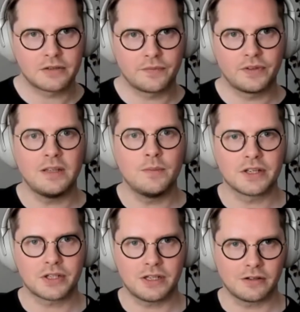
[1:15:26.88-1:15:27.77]
of the team
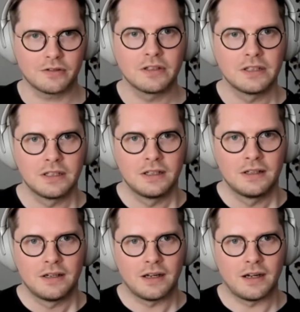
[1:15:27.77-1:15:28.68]
this year.
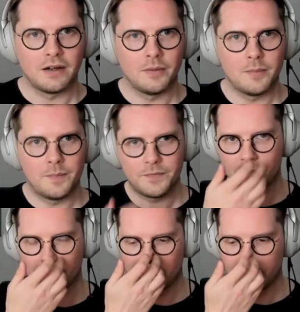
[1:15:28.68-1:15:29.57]

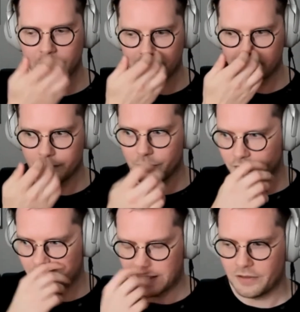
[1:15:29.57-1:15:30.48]
So we
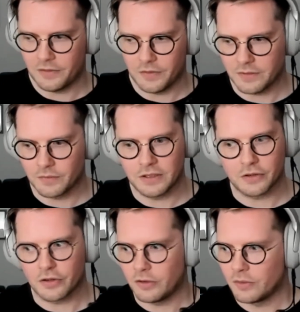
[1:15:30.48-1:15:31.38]
are hiring really
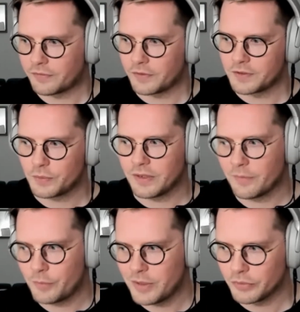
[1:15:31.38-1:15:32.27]
on all fronts. We
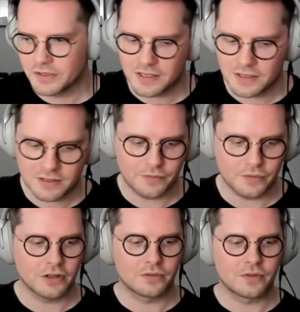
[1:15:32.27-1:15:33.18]
have people in 6
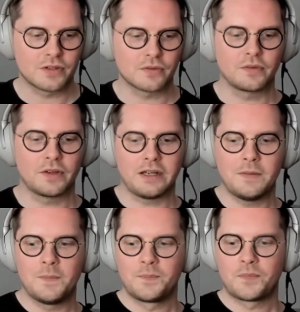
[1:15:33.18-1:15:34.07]
different countries
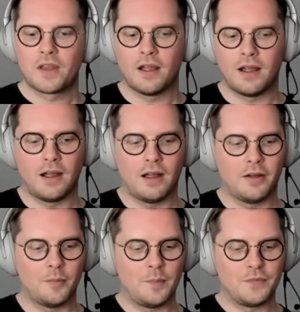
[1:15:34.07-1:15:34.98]
already.
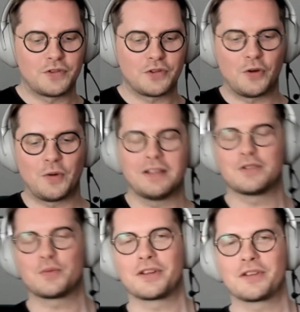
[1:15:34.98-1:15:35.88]
So I
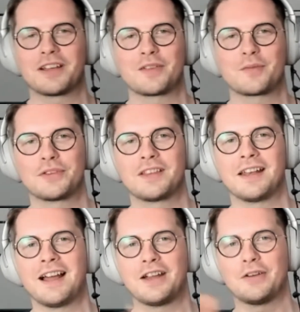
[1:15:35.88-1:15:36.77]
just wanted to kind of put that
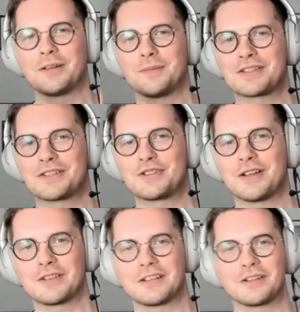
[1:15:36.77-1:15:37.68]
hiring message
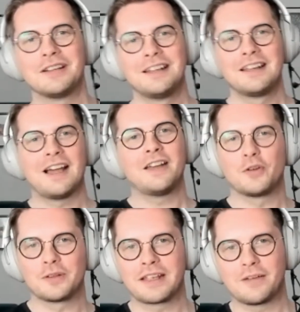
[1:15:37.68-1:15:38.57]
out there. I
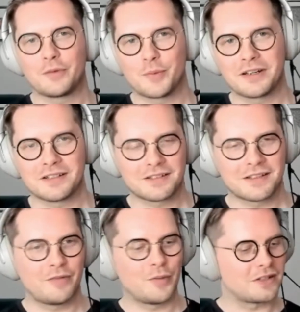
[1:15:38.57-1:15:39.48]
know like everybody's
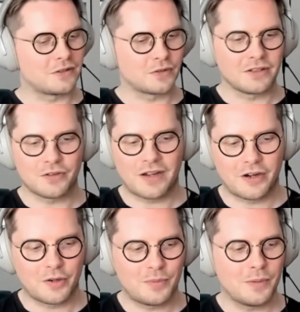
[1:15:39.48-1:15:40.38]
looking to
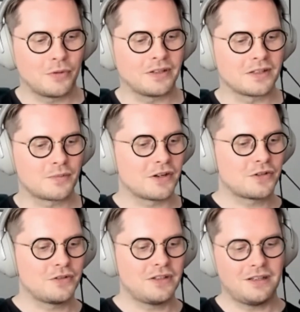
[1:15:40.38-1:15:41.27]
hire people, and
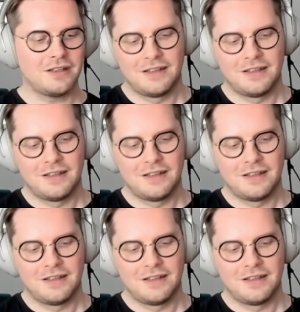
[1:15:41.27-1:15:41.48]
especially